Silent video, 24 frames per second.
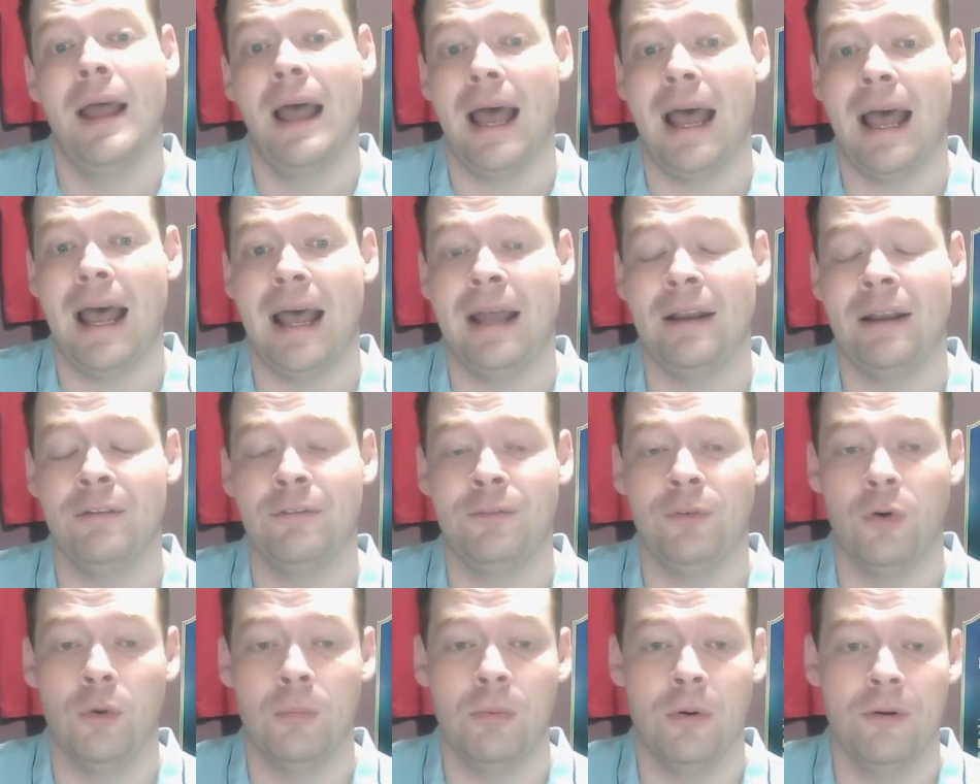And at
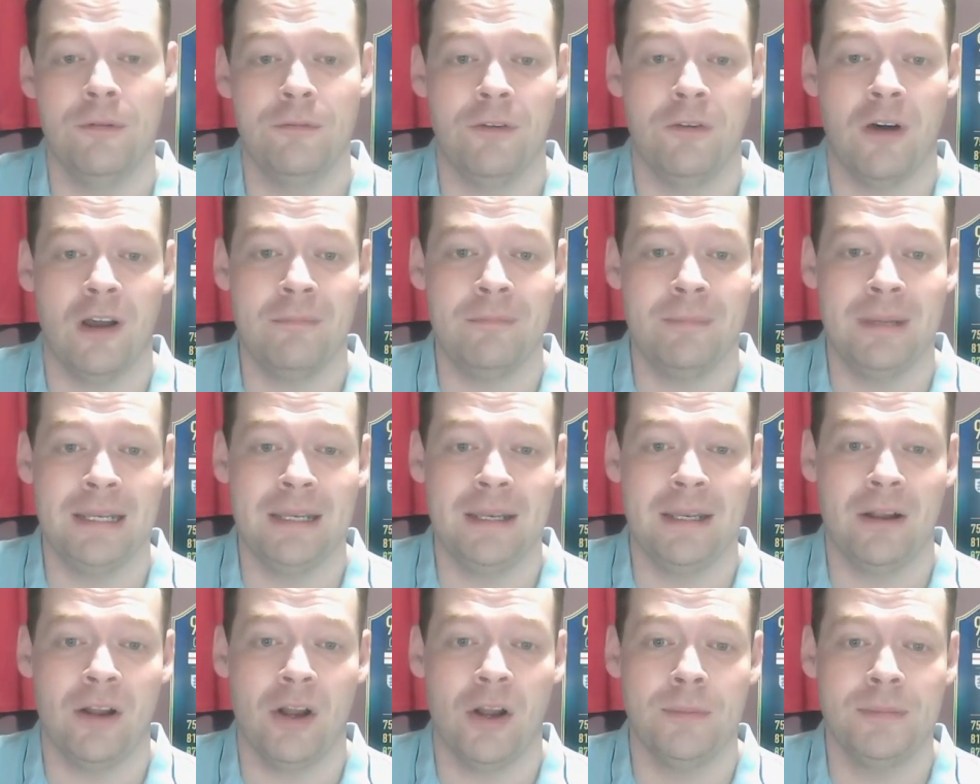4.5
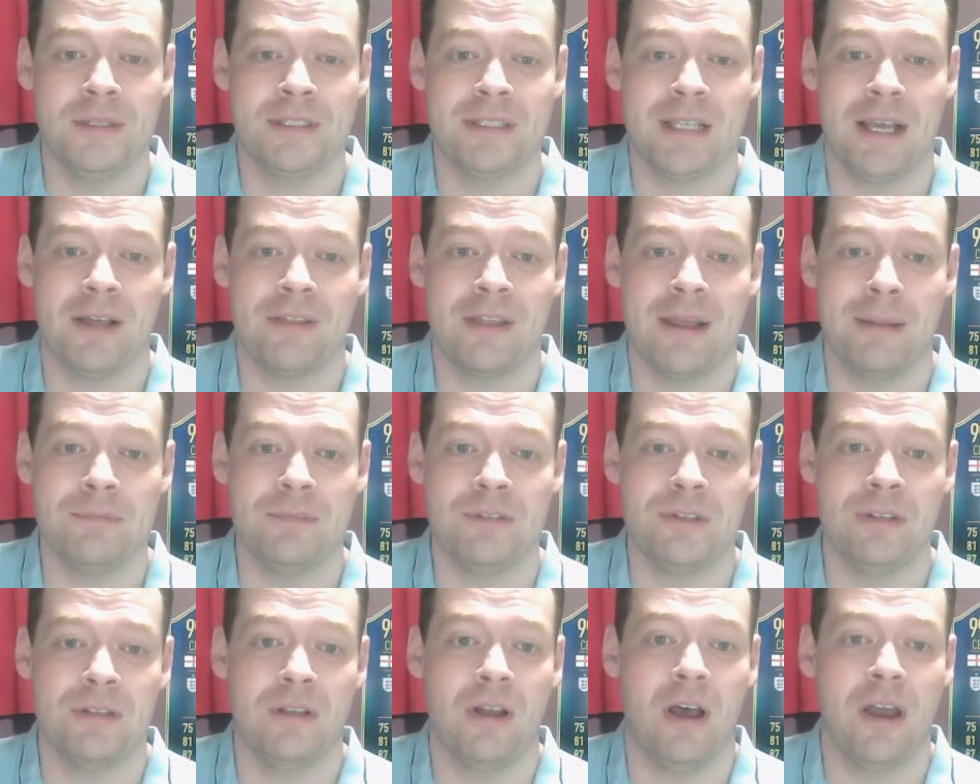million at home to
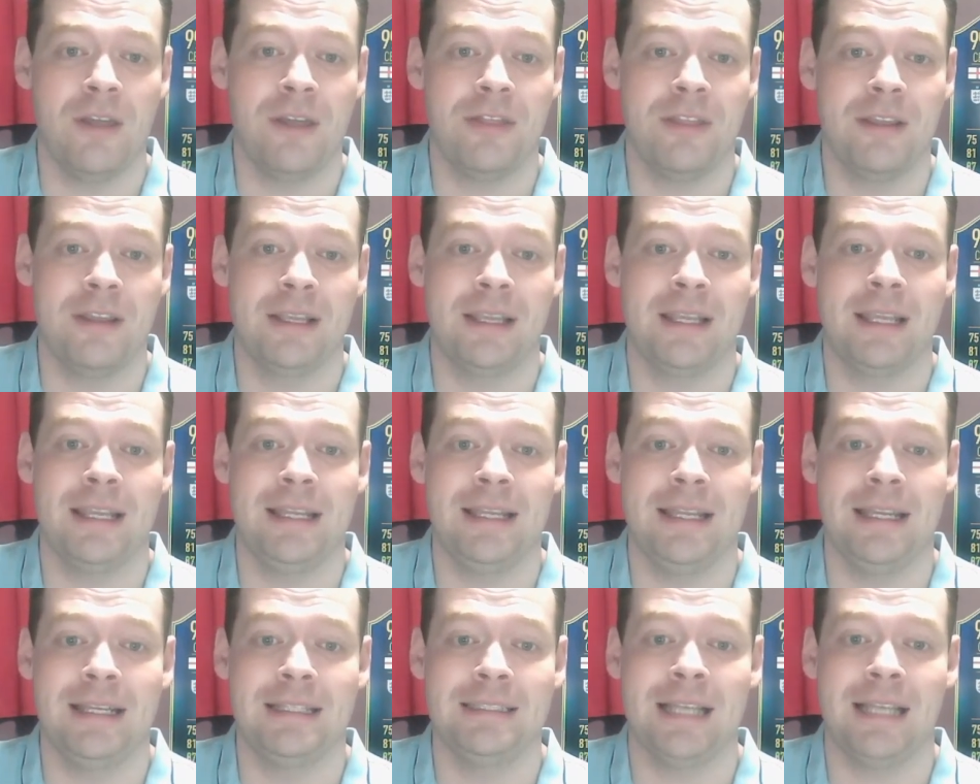Southampton, I think he
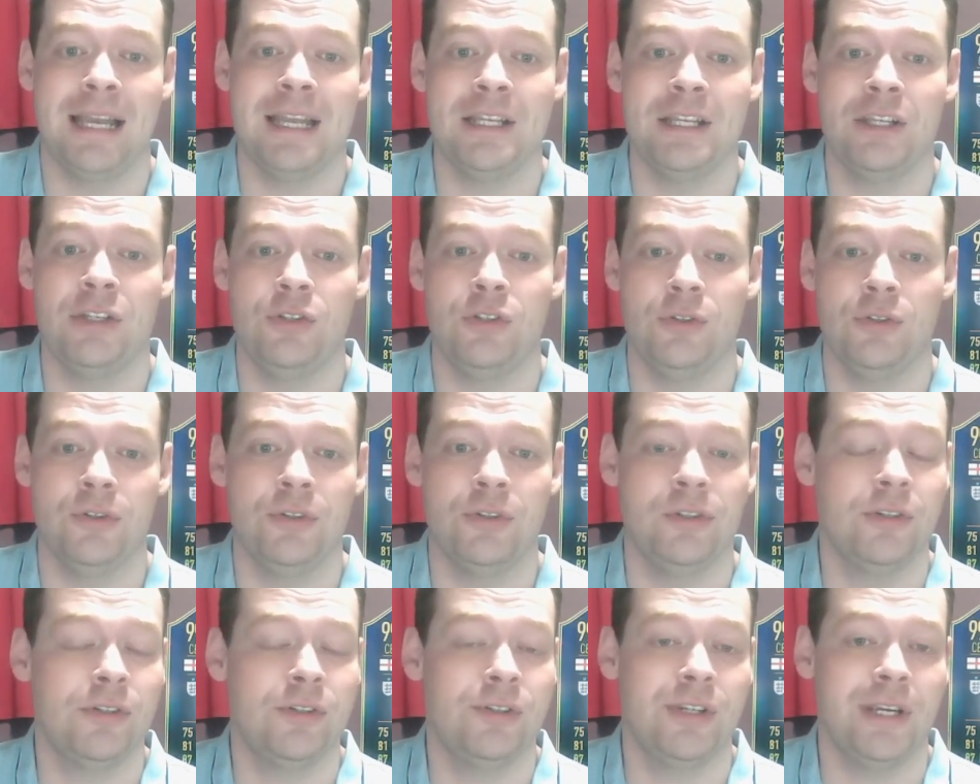is a good,
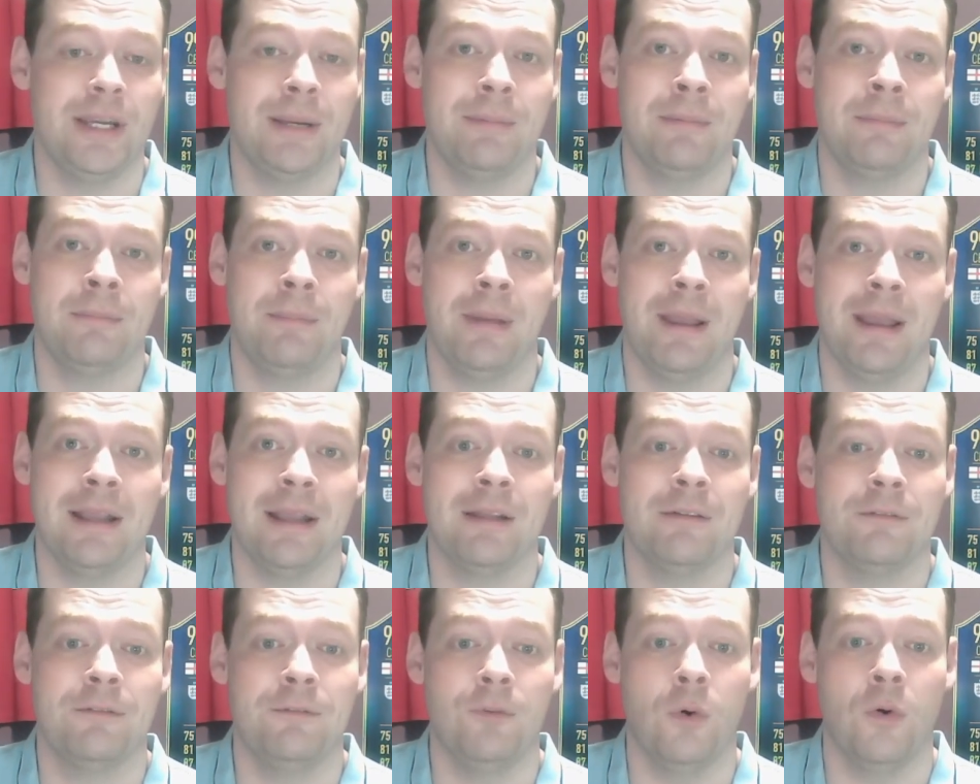cheap pick
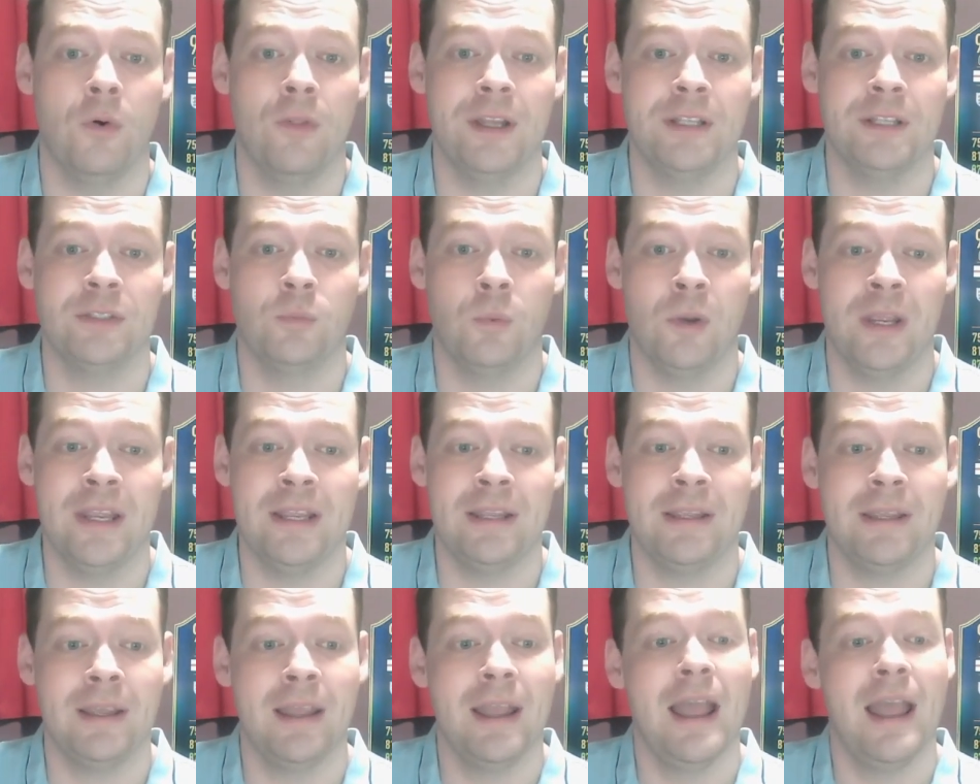for this
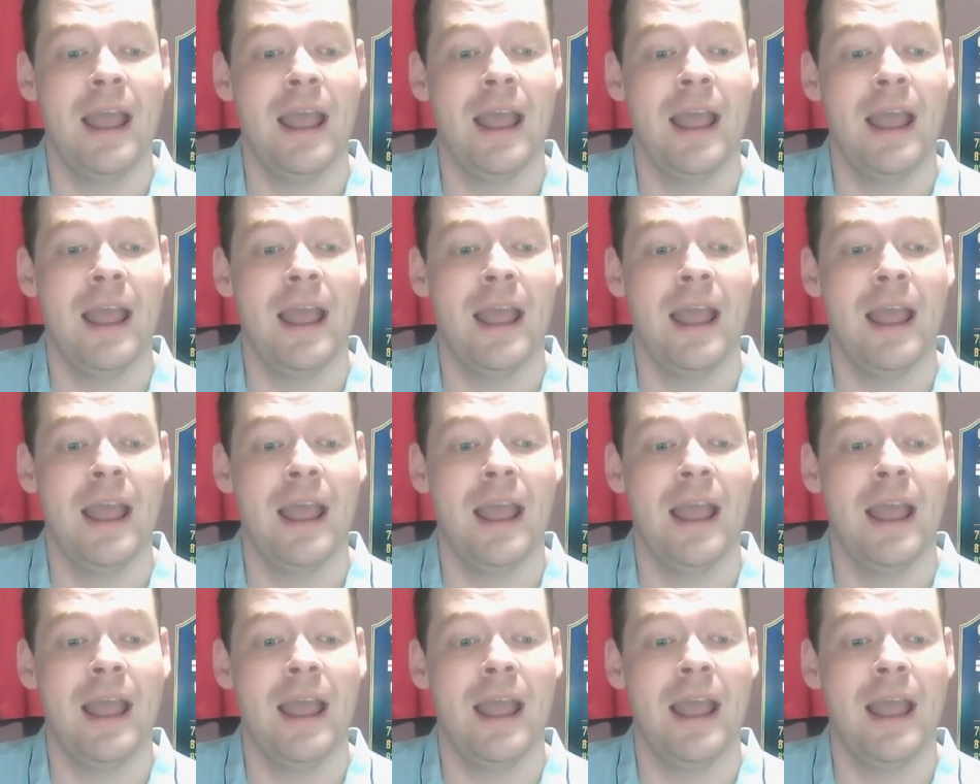week.